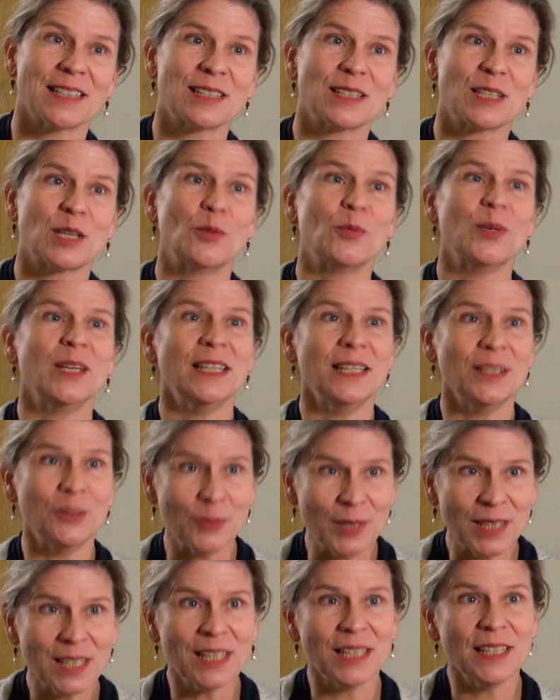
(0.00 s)
So we
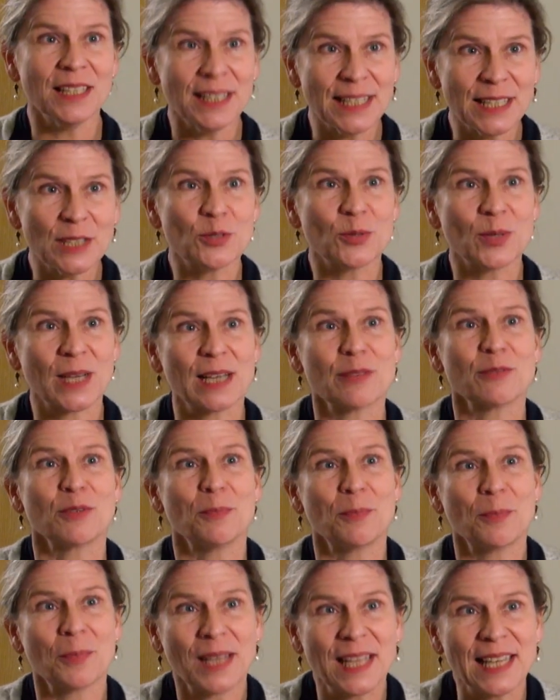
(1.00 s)
really need to have a
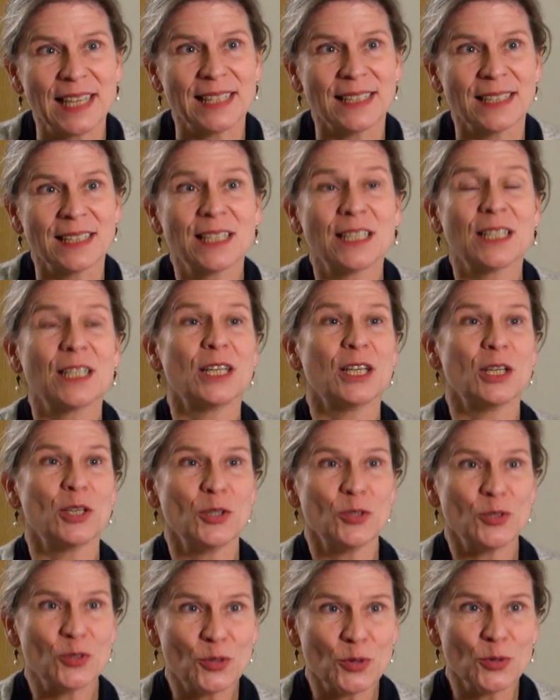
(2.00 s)
plan
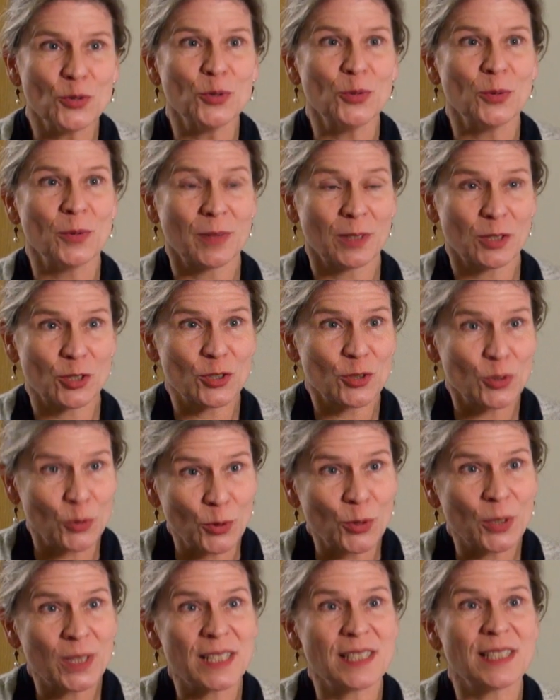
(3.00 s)
to
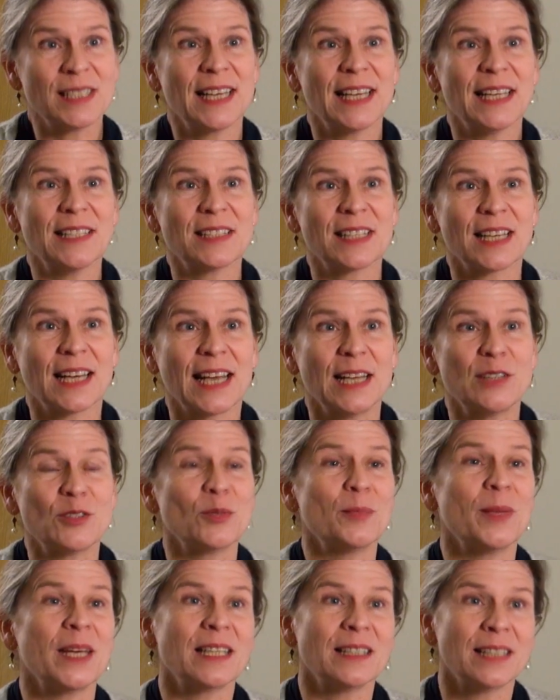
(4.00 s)
store this data and
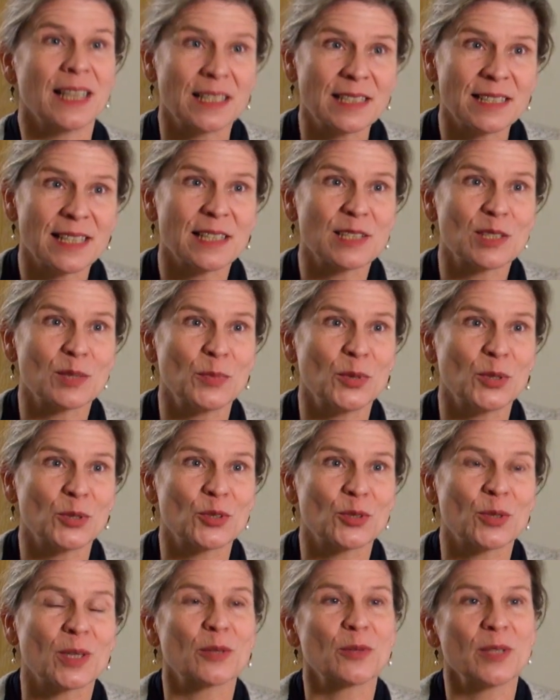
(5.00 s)
to make it accessible
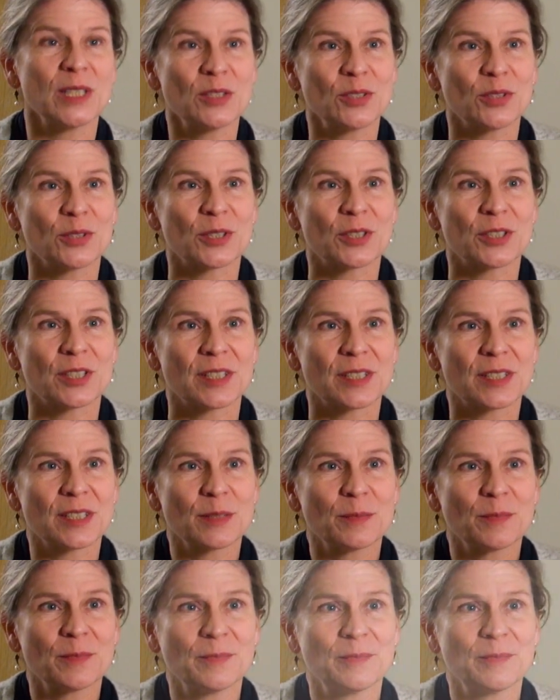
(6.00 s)
to our researchers.